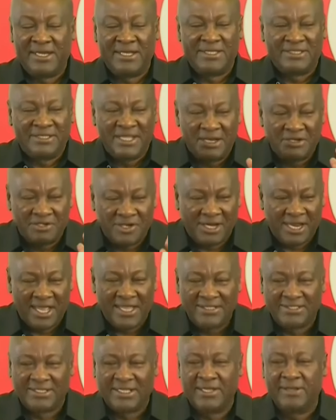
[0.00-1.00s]
by
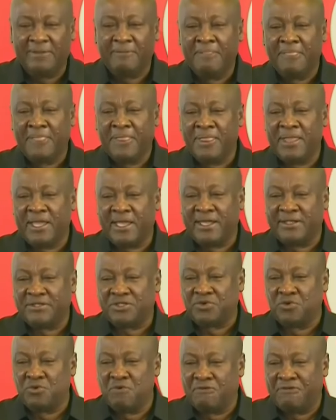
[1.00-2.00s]
decentralizing
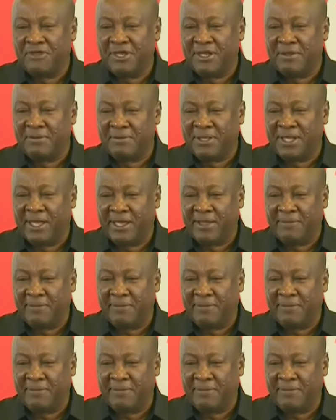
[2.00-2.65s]
the school feeding,